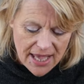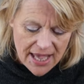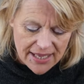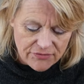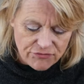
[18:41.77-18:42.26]

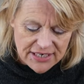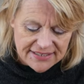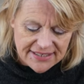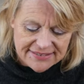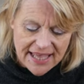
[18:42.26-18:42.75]
and it really
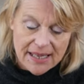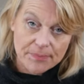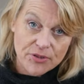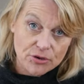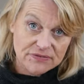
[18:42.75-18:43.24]
does help
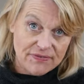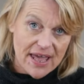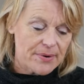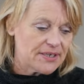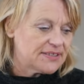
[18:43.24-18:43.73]
those
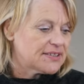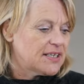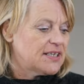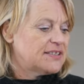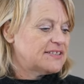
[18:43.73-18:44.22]
flowers
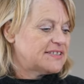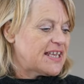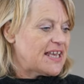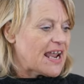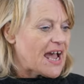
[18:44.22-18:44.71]

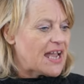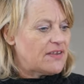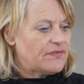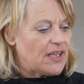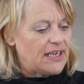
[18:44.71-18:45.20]
stay
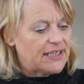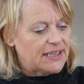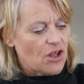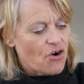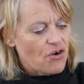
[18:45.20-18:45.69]
alive a
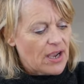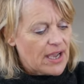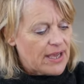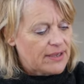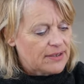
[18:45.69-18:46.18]
little
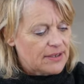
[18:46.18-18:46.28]
longer